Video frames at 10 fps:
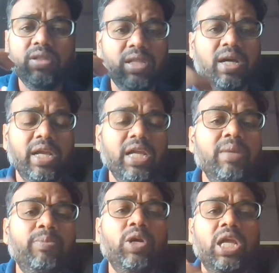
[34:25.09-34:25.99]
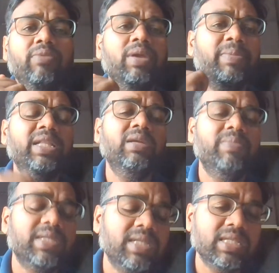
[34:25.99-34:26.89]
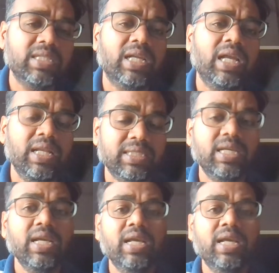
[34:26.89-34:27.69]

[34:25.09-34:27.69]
the input given by the business analyst.